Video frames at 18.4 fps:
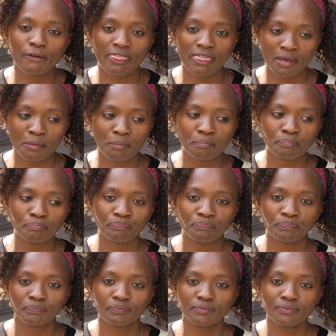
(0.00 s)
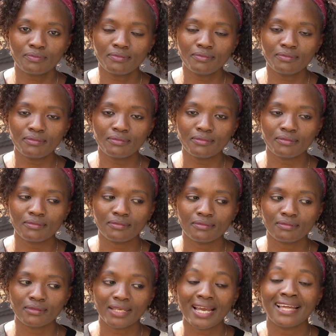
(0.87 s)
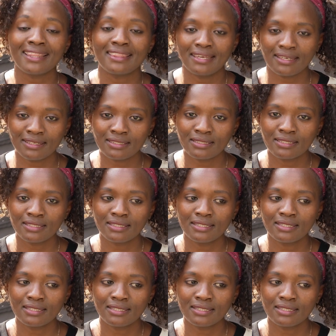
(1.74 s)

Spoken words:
them, and then